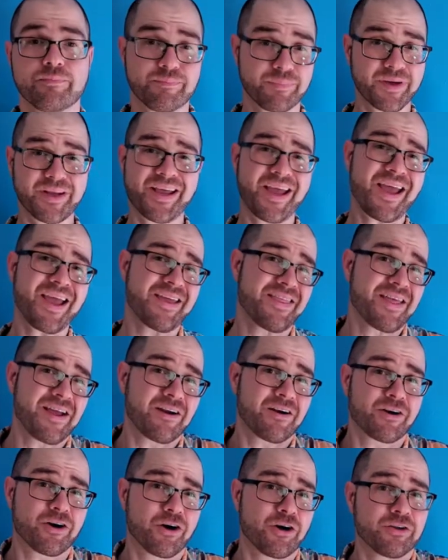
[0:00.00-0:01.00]
But hey,
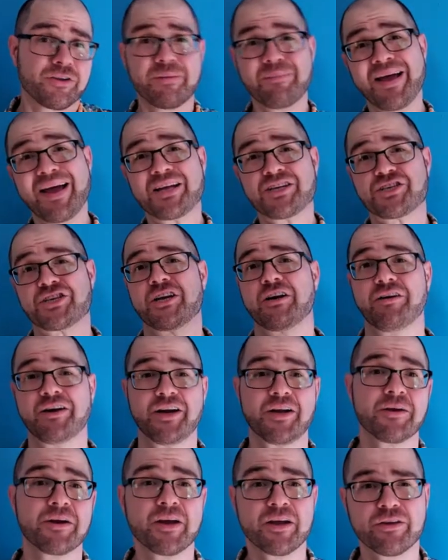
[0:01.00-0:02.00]
they're called
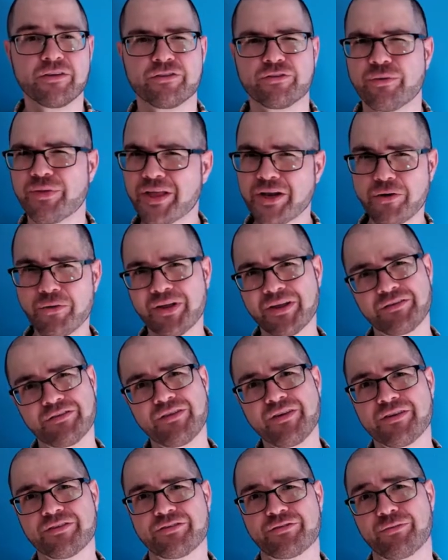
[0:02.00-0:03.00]
imaginary, so they don't
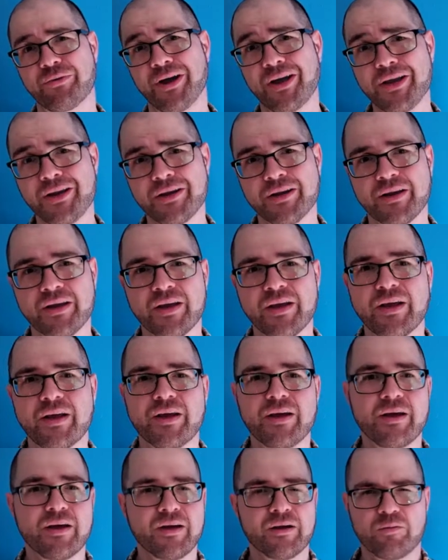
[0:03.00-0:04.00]
exist, right?
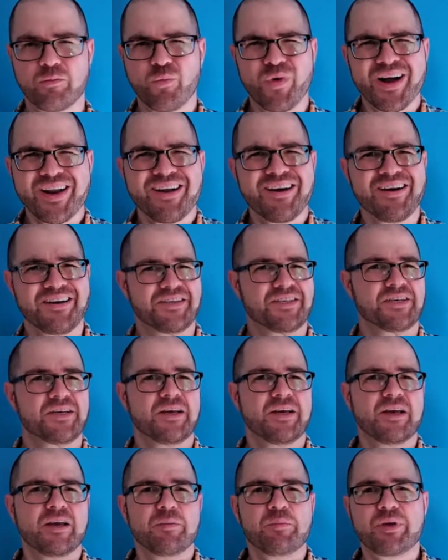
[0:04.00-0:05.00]
Why
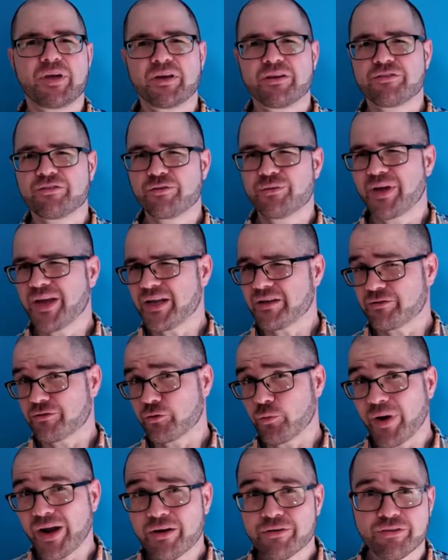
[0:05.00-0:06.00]
not? Because you can't
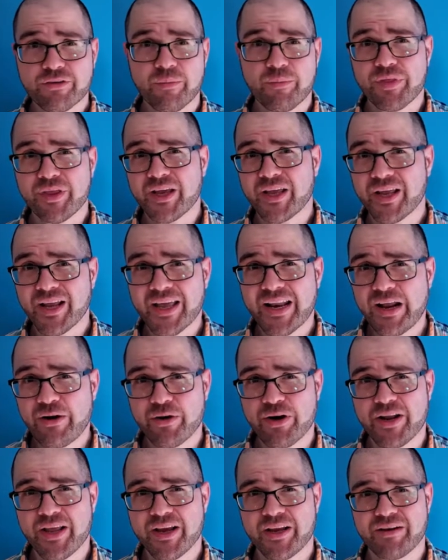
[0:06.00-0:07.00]
square something and get
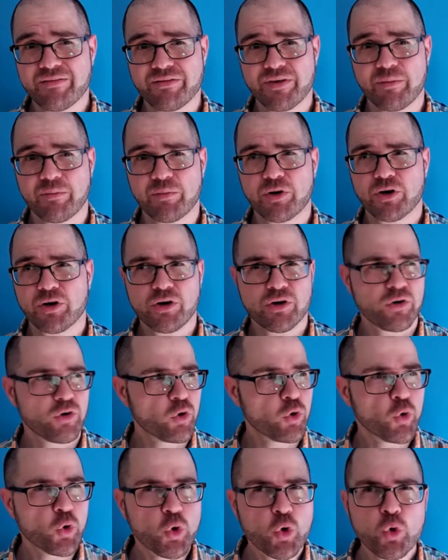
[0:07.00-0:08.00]
out a negative number?
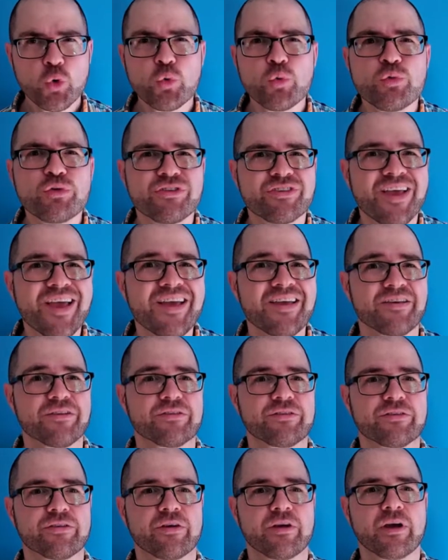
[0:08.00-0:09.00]
Who
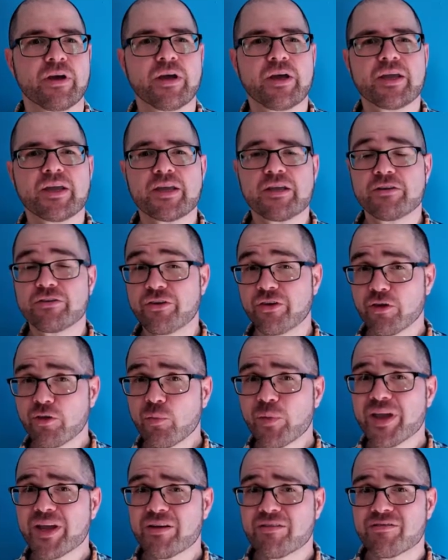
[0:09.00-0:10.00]
says?
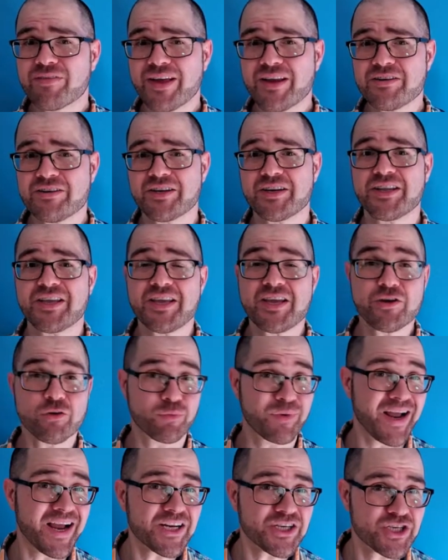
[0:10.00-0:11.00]
Until we invented
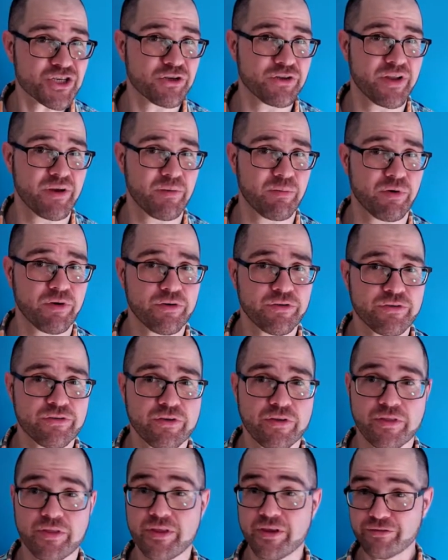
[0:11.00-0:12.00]
irrational
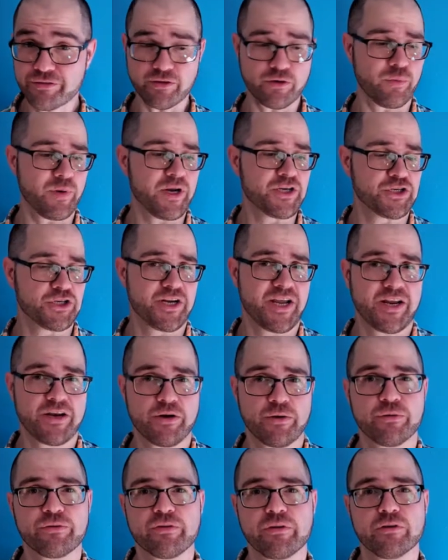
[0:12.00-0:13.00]
numbers, this equation
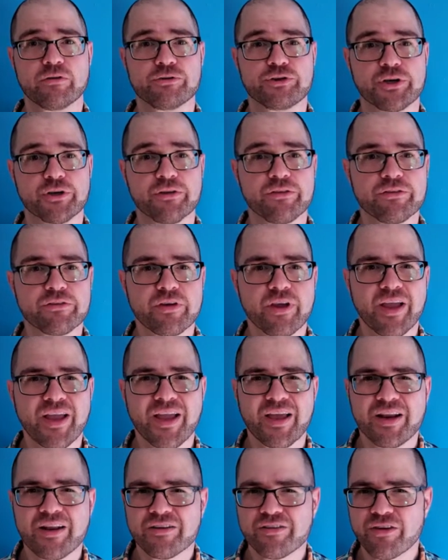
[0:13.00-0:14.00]
had no solutions.
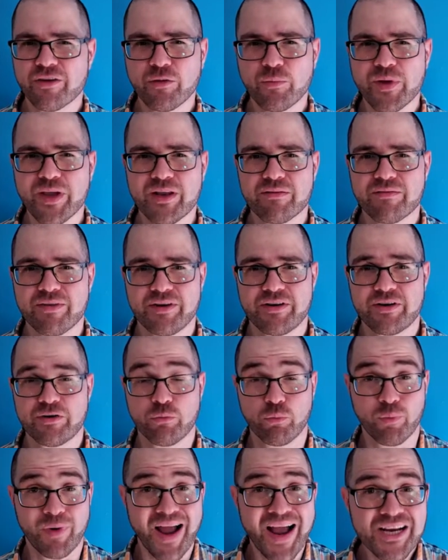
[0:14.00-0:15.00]
And until we
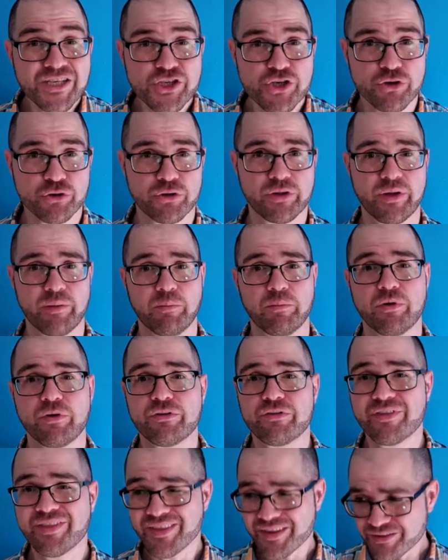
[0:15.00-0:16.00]
invented rational
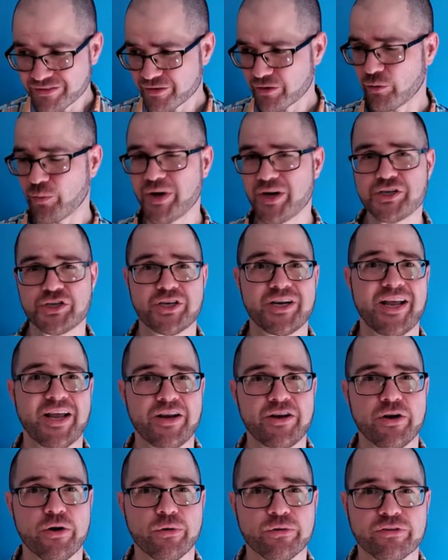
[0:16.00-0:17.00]
numbers, this equation
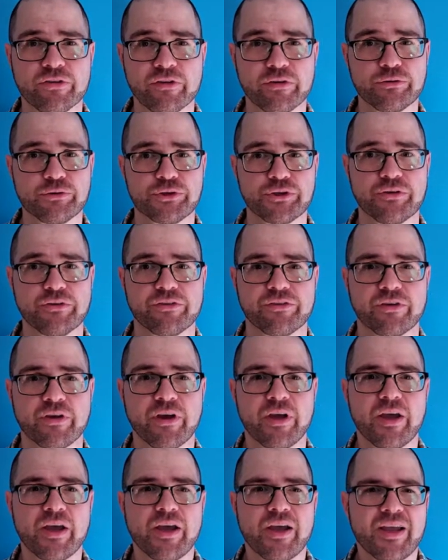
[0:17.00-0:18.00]
had no solutions.
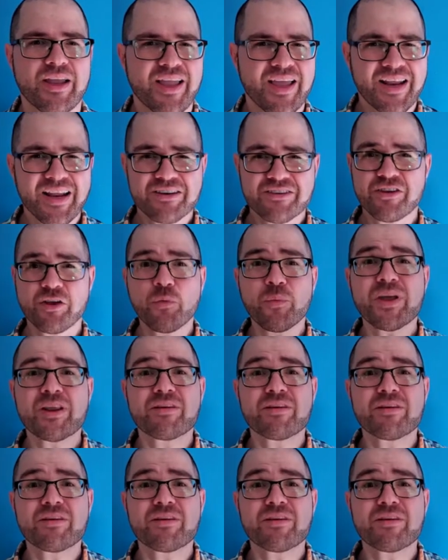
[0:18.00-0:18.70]
And until